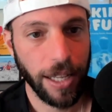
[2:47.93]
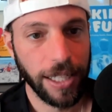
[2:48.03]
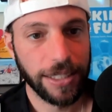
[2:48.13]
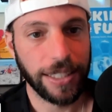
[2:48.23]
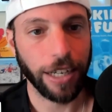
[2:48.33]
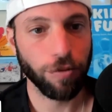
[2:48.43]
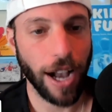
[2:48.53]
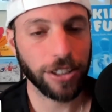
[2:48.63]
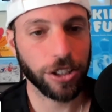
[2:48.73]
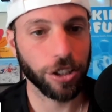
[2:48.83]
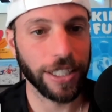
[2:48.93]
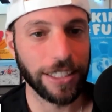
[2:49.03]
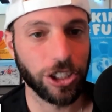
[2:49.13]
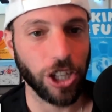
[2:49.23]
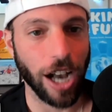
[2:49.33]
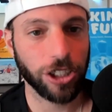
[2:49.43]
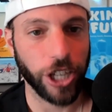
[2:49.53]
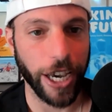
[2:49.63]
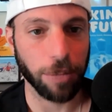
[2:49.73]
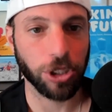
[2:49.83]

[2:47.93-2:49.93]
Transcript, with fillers: Second riser is Josh Jacobs.